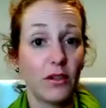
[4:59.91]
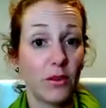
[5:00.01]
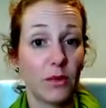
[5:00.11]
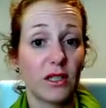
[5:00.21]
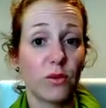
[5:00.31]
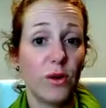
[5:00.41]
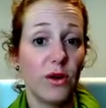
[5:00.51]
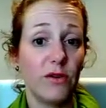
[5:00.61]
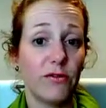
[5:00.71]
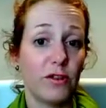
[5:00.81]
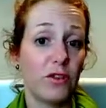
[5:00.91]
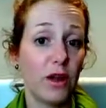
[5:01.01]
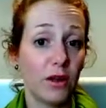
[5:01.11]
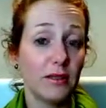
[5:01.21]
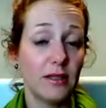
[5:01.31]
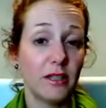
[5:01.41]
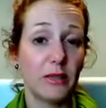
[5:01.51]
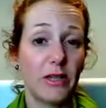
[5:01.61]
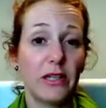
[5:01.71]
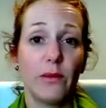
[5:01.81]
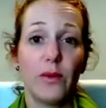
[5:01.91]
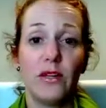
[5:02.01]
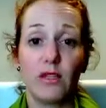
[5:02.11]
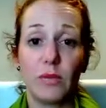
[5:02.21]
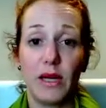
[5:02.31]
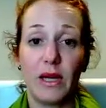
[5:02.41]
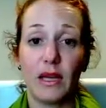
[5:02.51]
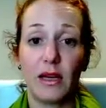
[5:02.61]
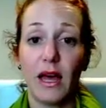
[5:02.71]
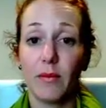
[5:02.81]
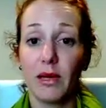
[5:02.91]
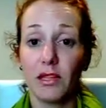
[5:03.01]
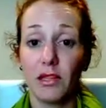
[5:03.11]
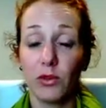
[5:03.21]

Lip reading: So it's a word for dollars, especially when you're speaking. How much?